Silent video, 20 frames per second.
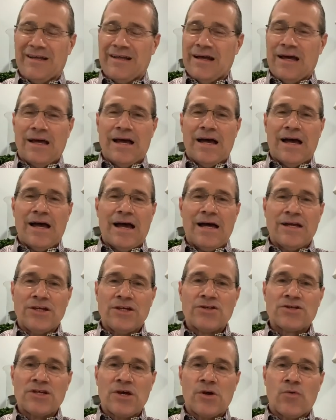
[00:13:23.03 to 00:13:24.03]
I
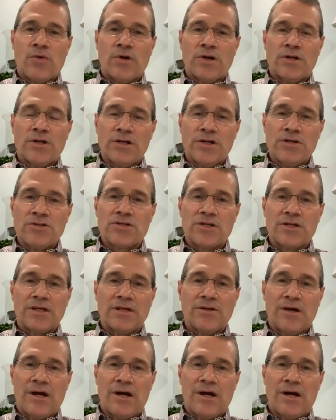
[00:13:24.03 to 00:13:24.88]
use that word loosely.